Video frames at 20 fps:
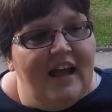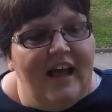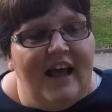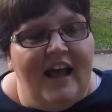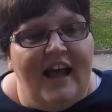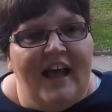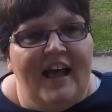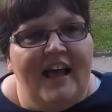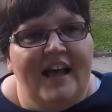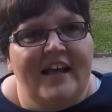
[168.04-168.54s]

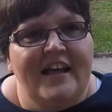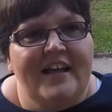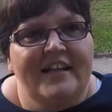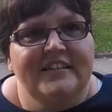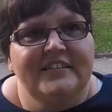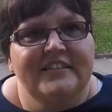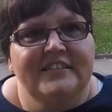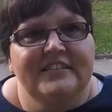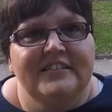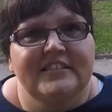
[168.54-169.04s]

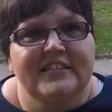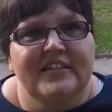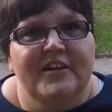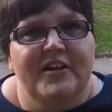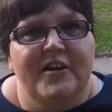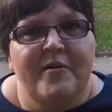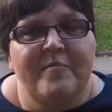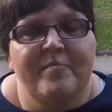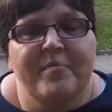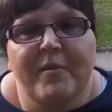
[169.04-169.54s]
And
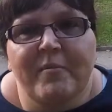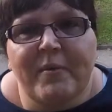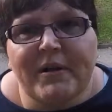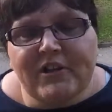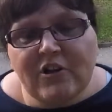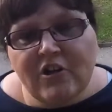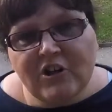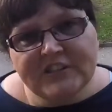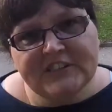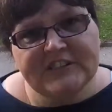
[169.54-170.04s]
my
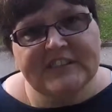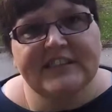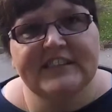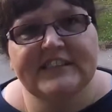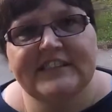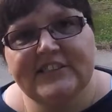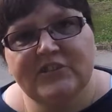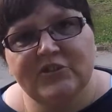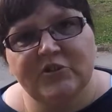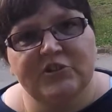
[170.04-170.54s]
daughter's had
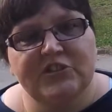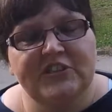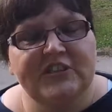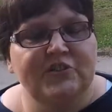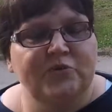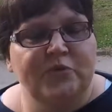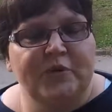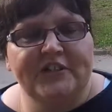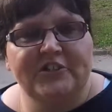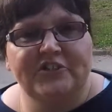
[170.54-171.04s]
a
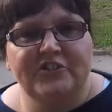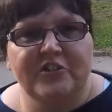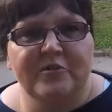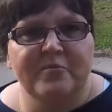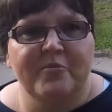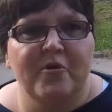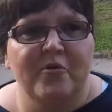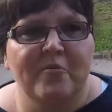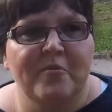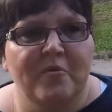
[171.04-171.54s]
situation at the
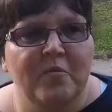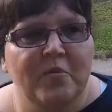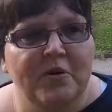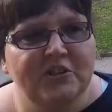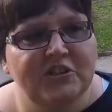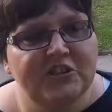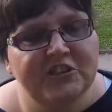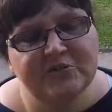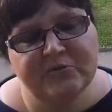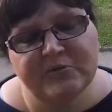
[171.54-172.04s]
moment where
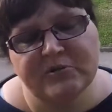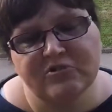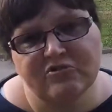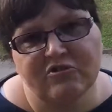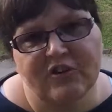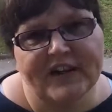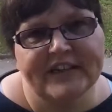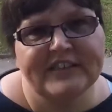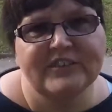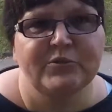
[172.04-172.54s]
she was
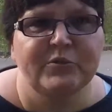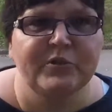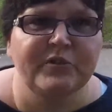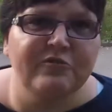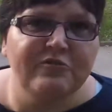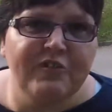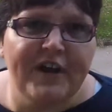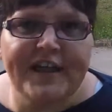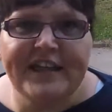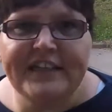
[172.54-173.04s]
trying to
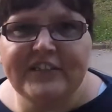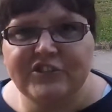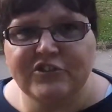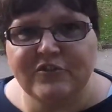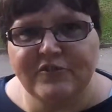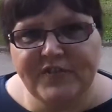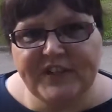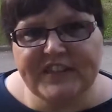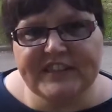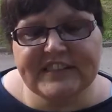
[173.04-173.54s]
arrange a
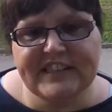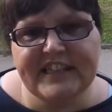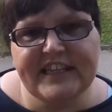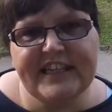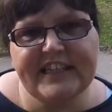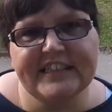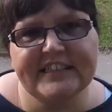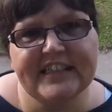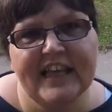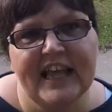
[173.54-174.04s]

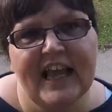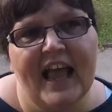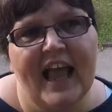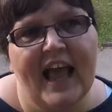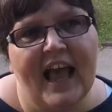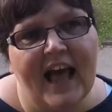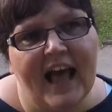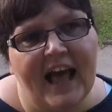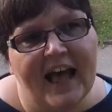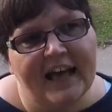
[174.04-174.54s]
visit,
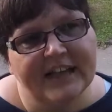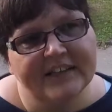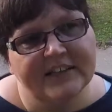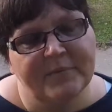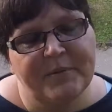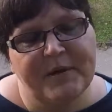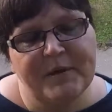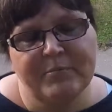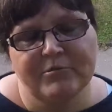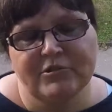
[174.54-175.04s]
and the
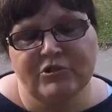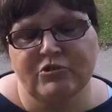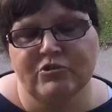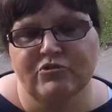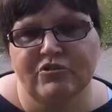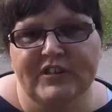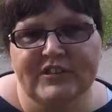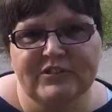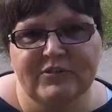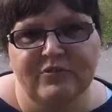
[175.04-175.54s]
people she was
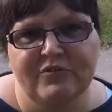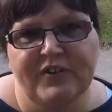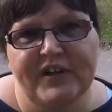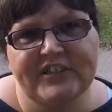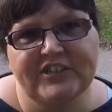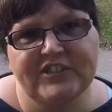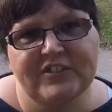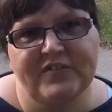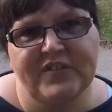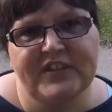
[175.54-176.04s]
trying to
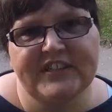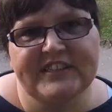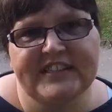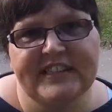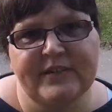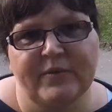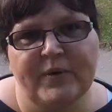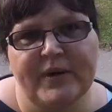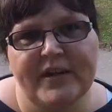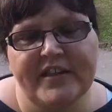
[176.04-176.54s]
arrange the
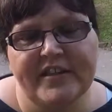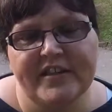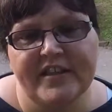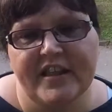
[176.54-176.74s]
visit with